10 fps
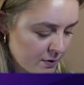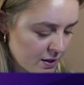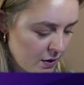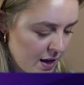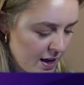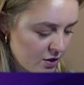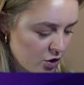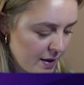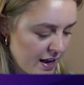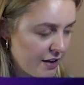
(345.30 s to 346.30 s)
So
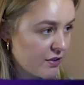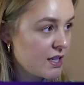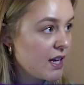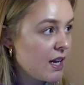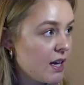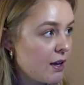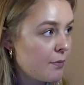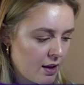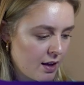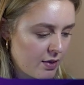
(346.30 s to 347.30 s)
airdrop N F T,
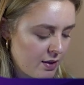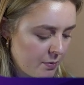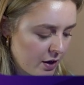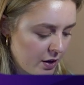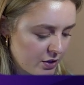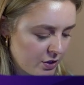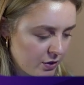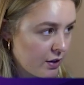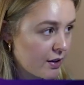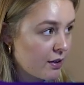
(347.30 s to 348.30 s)
and then we're going
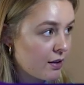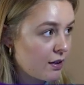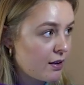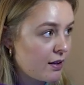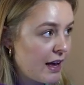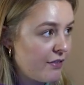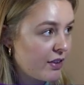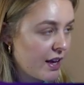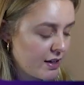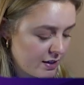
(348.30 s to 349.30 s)
to
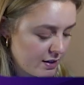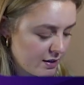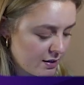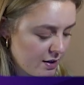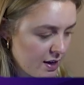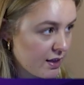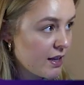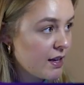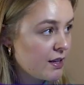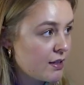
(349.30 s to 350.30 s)
navigate inside
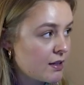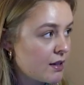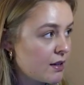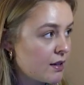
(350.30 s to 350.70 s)
this.